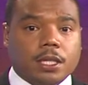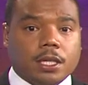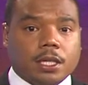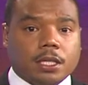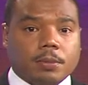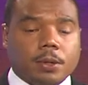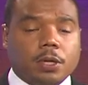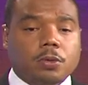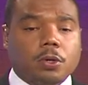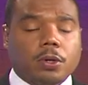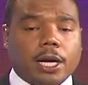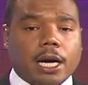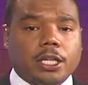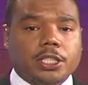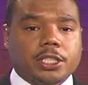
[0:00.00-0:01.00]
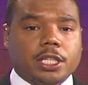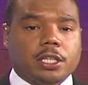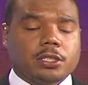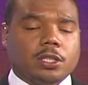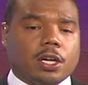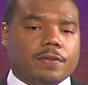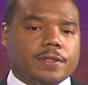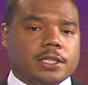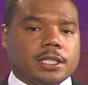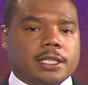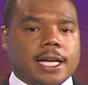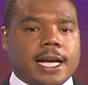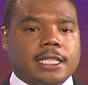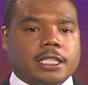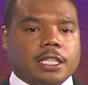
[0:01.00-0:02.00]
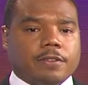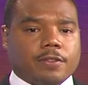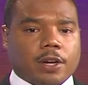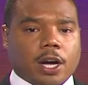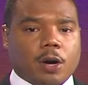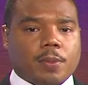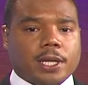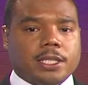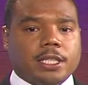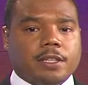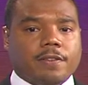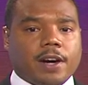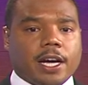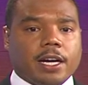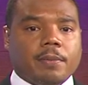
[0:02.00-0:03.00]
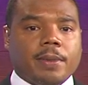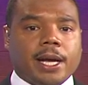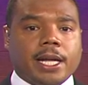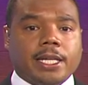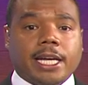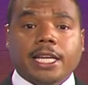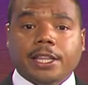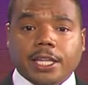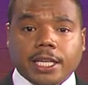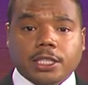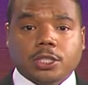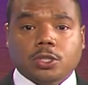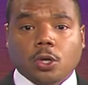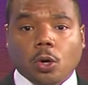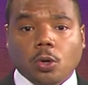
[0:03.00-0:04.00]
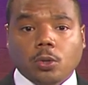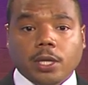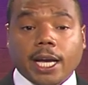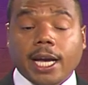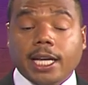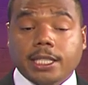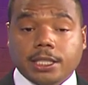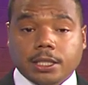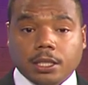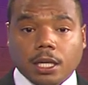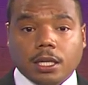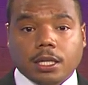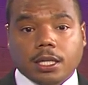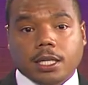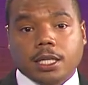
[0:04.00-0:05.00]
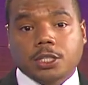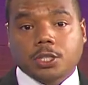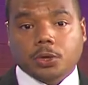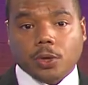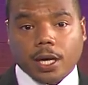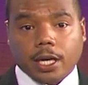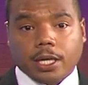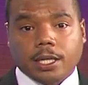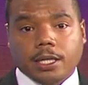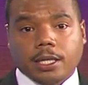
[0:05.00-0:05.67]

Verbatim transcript: The Monroe County Sheriff's Office is asking for help identifying a man they think stole and sunk a truck.